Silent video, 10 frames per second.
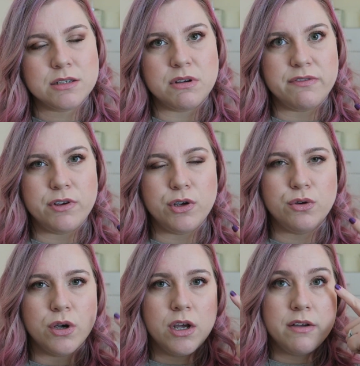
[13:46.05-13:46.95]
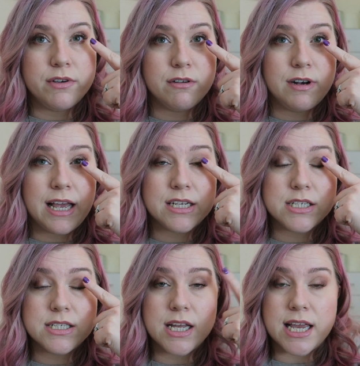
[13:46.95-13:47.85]
So if your
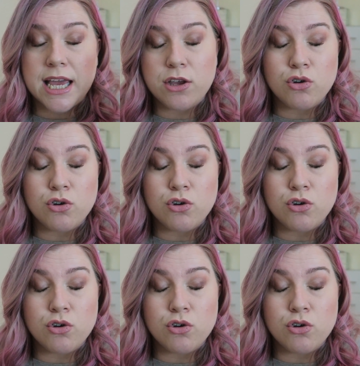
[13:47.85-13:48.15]
lashes like hit